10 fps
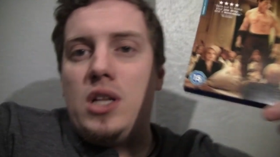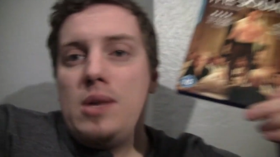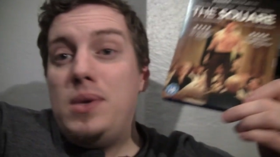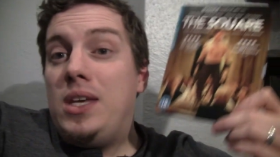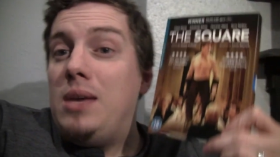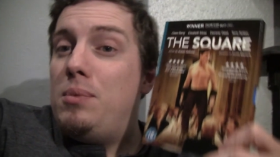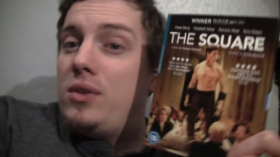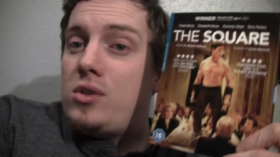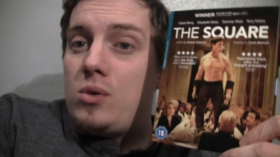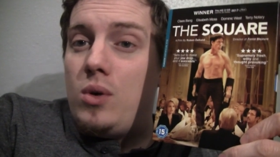will I be
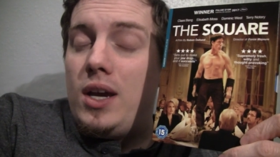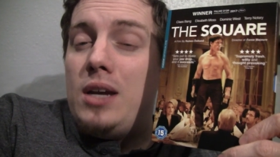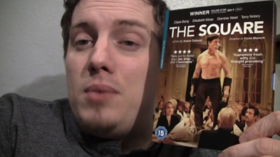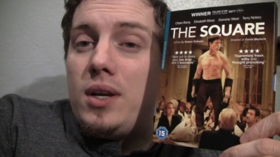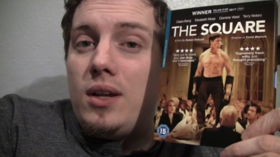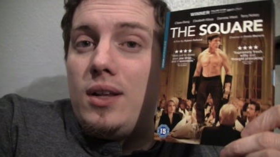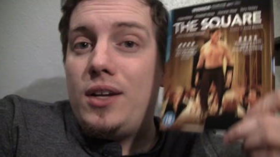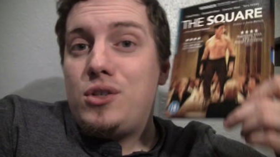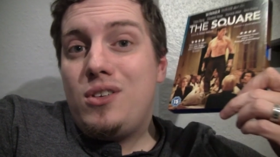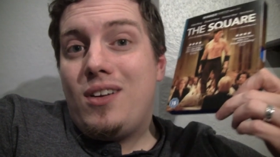keeping the square in my
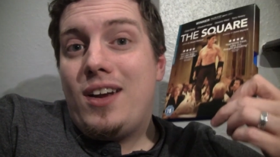collection?